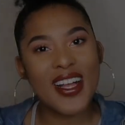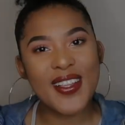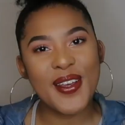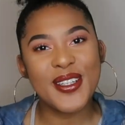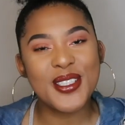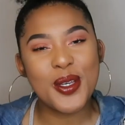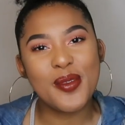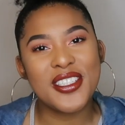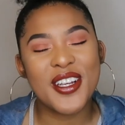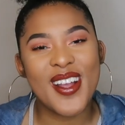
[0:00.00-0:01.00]
Hello
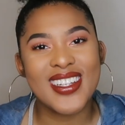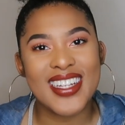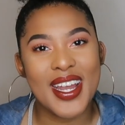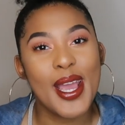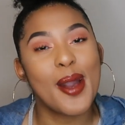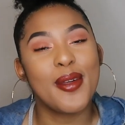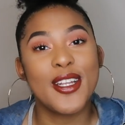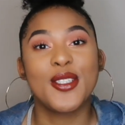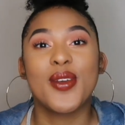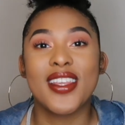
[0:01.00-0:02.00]
YouTube, it's your girl Janae coming
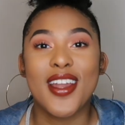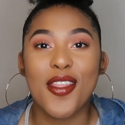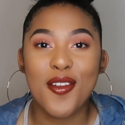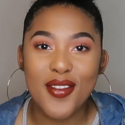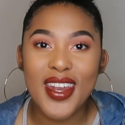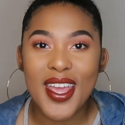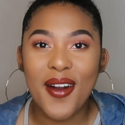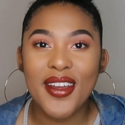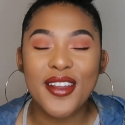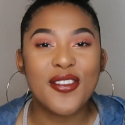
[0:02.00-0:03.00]
at you with another
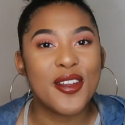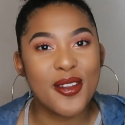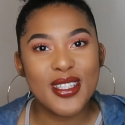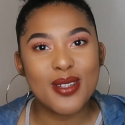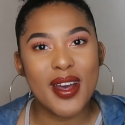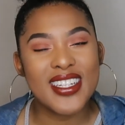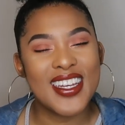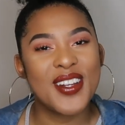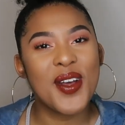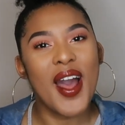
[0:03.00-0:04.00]
video. And if you're new to my
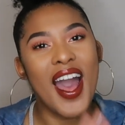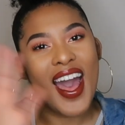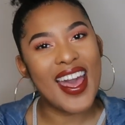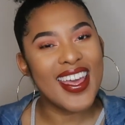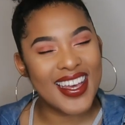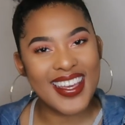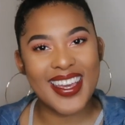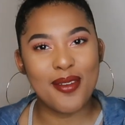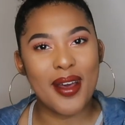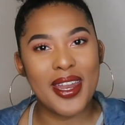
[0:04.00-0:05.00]
channel, hi
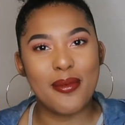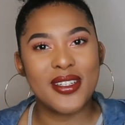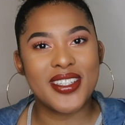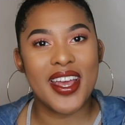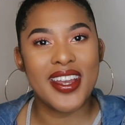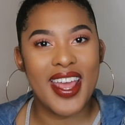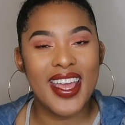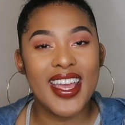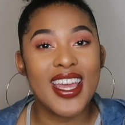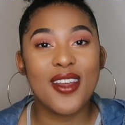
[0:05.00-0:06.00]
again, my name is
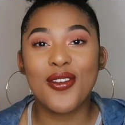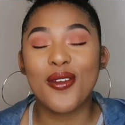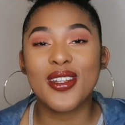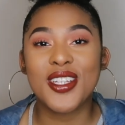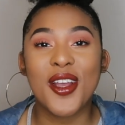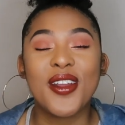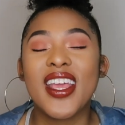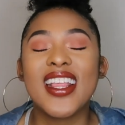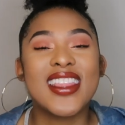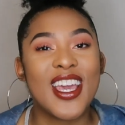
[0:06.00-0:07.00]
Janae. And if you're
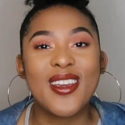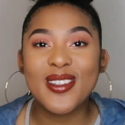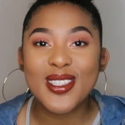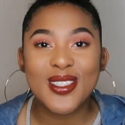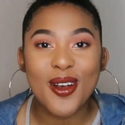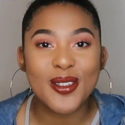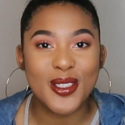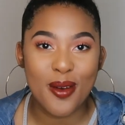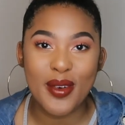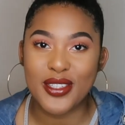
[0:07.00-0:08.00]
returning, thank you so
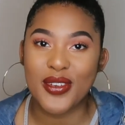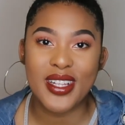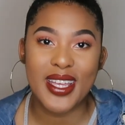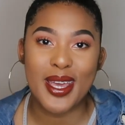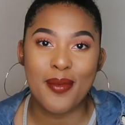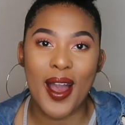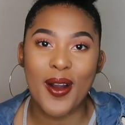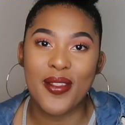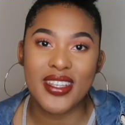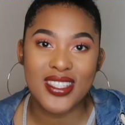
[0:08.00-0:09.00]
much for clicking
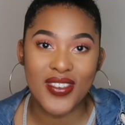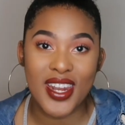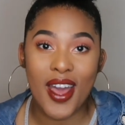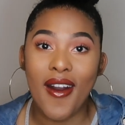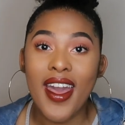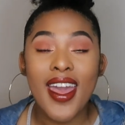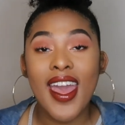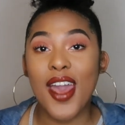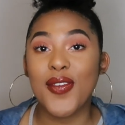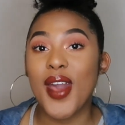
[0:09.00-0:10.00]
back on this video.
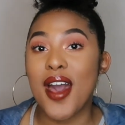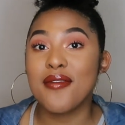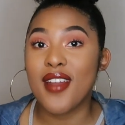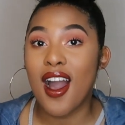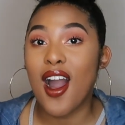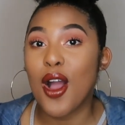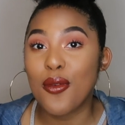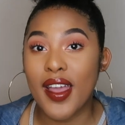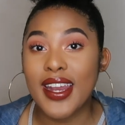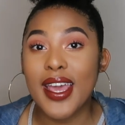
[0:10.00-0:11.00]
If you have not
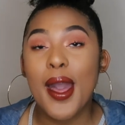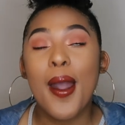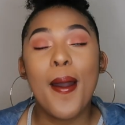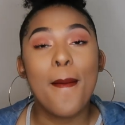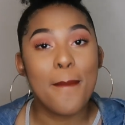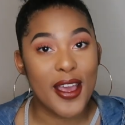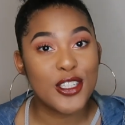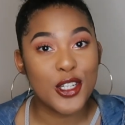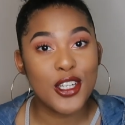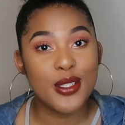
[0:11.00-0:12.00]
already,
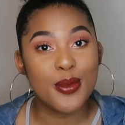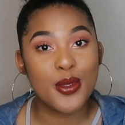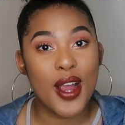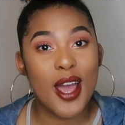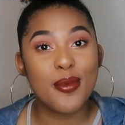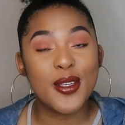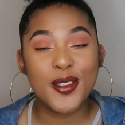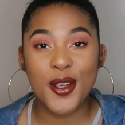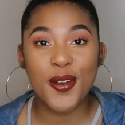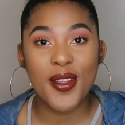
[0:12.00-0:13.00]
make sure you subscribe and
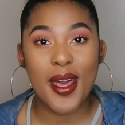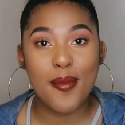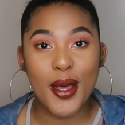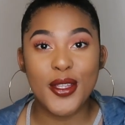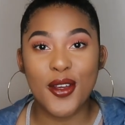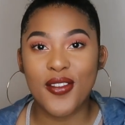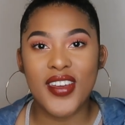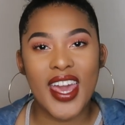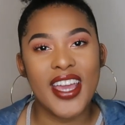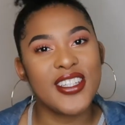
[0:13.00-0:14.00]
you turn on that bell
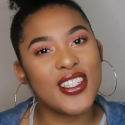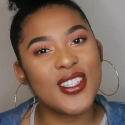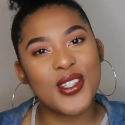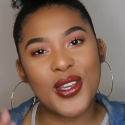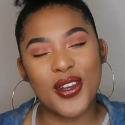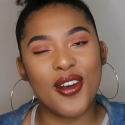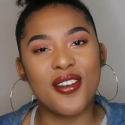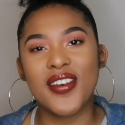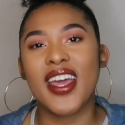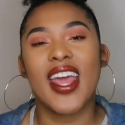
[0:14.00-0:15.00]
notification so you're
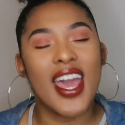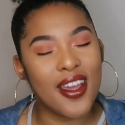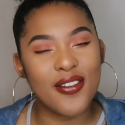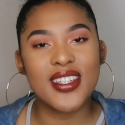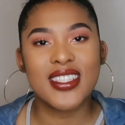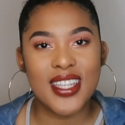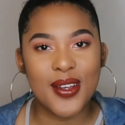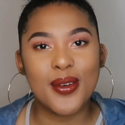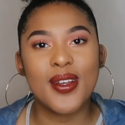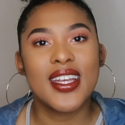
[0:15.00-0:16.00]
notified every
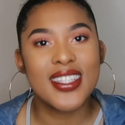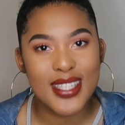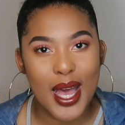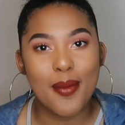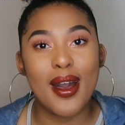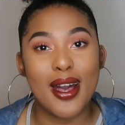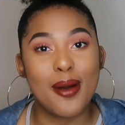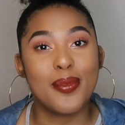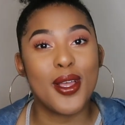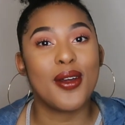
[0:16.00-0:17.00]
single time I
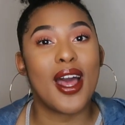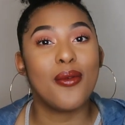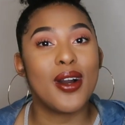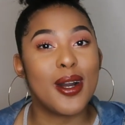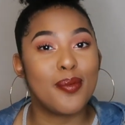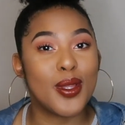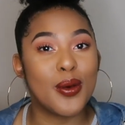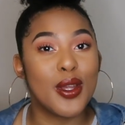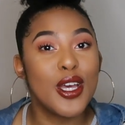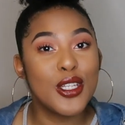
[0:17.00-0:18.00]
upload. I will
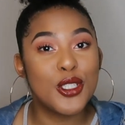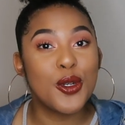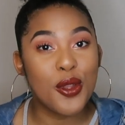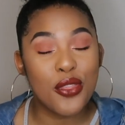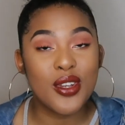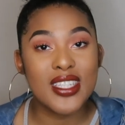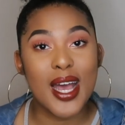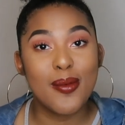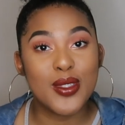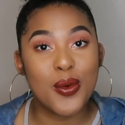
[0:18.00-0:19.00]
upload 2 to 3
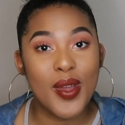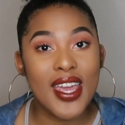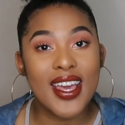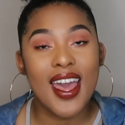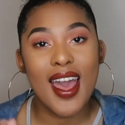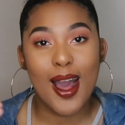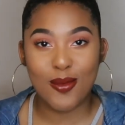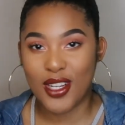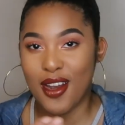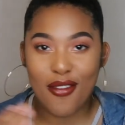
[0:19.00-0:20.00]
times a week.
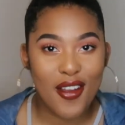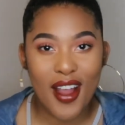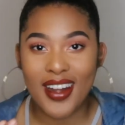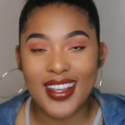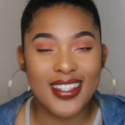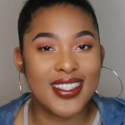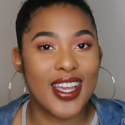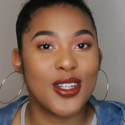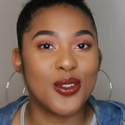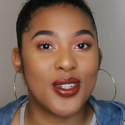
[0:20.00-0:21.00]
I'm trying to figure out a good
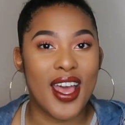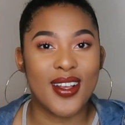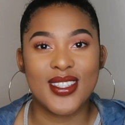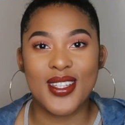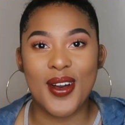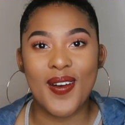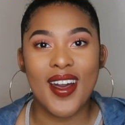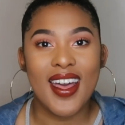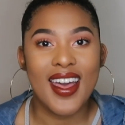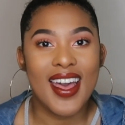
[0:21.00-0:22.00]
schedule now, so